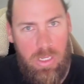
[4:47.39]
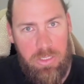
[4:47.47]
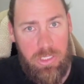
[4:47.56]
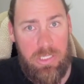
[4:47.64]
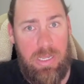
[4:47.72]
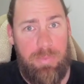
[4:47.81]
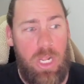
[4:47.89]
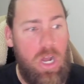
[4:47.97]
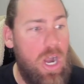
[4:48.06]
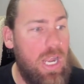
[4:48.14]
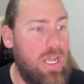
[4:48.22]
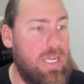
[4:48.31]
So some of the
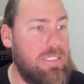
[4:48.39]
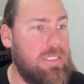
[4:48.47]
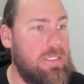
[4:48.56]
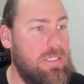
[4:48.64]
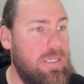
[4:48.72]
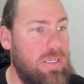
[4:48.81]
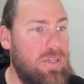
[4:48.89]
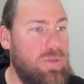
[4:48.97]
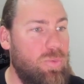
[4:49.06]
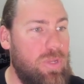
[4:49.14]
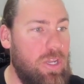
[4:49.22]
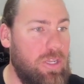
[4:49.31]
highlights.
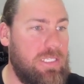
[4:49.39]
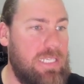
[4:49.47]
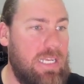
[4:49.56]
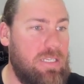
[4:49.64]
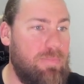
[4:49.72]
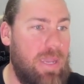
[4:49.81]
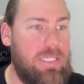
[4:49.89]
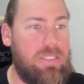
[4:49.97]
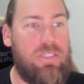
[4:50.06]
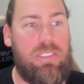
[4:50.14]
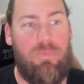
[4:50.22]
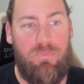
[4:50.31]
We got Sanctum
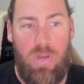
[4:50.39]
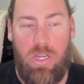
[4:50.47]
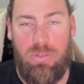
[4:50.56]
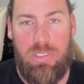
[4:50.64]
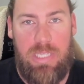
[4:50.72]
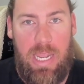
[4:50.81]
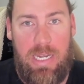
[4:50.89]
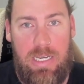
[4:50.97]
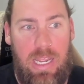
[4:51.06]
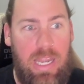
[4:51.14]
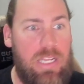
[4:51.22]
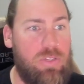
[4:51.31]
Mesa is in final state
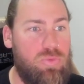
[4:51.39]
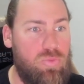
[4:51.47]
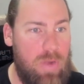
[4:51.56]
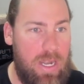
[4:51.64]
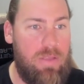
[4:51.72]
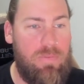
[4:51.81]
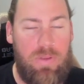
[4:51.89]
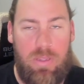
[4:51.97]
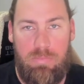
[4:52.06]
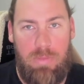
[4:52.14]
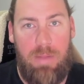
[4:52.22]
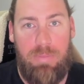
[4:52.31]
and is ready for
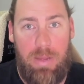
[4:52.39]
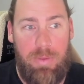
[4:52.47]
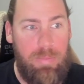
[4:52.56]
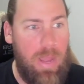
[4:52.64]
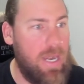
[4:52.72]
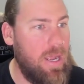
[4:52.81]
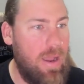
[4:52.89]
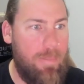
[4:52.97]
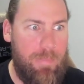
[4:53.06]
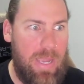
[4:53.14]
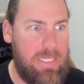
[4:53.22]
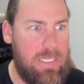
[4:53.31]
the upcoming beta.
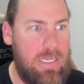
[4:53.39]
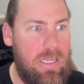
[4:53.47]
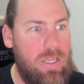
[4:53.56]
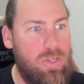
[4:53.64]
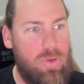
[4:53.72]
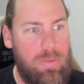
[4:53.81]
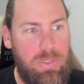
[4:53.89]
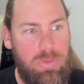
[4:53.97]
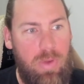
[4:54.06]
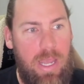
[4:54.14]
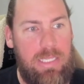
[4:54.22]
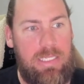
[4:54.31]
Amazing. Crimson
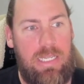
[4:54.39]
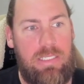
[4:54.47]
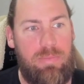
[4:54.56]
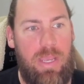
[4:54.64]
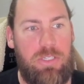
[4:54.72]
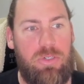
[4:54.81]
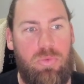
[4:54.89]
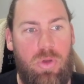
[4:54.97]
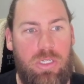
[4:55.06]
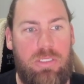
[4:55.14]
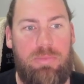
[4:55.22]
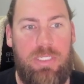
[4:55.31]
Waste had some extra
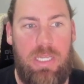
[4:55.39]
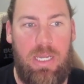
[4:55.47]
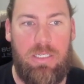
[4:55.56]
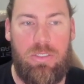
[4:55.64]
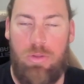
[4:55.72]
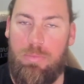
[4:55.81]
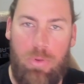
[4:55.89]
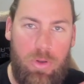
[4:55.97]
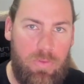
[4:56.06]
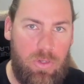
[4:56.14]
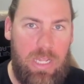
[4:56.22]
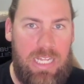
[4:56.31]
work to be done to
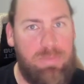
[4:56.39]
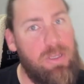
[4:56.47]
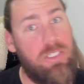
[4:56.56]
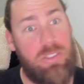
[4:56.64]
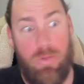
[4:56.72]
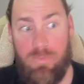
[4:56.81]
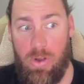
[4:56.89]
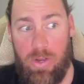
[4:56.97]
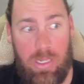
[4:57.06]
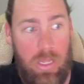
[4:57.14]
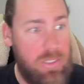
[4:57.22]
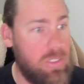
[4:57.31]
improve all aspects, so very
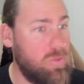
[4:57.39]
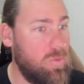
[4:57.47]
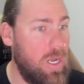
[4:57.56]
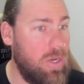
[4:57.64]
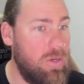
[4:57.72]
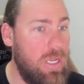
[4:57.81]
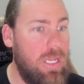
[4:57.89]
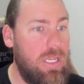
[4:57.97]
close as well.